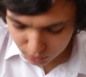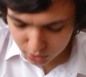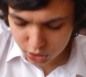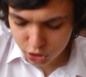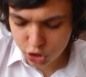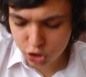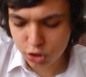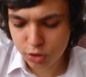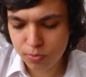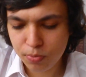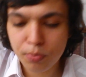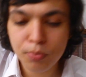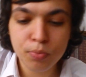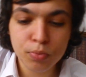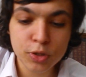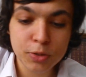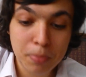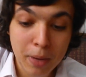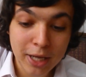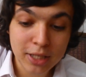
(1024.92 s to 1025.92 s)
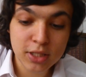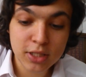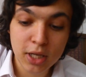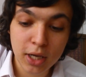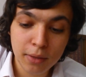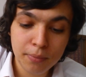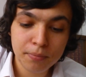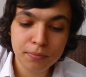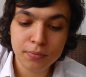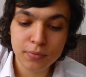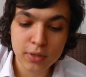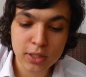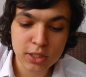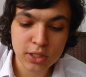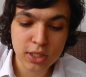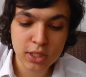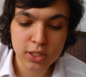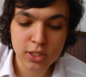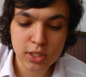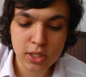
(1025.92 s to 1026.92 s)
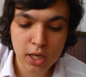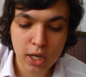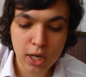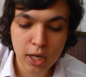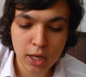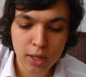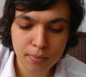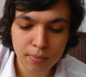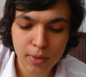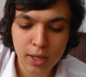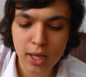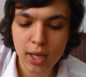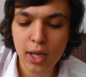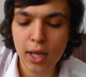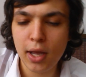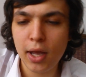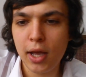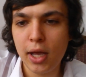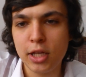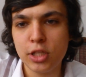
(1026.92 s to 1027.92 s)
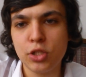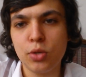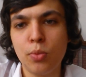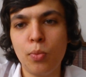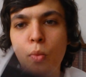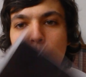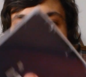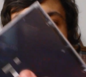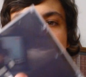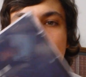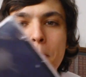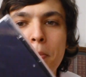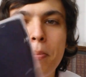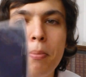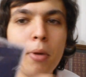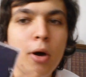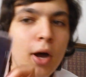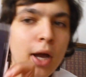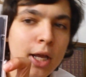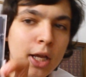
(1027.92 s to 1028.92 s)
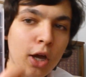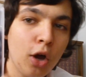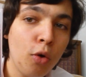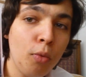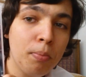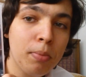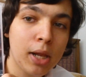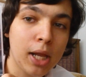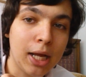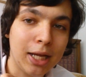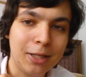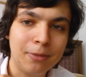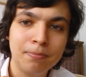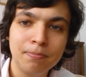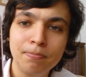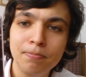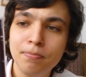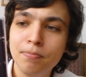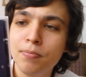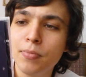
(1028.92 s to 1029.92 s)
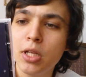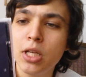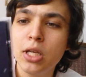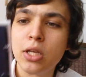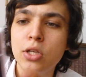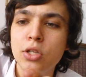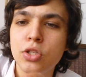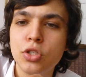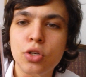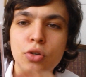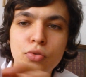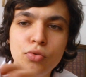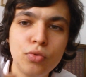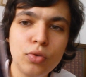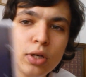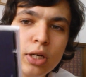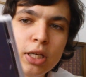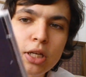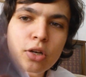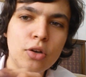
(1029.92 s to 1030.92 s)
which was better. This is X and Y by Coldplay. So really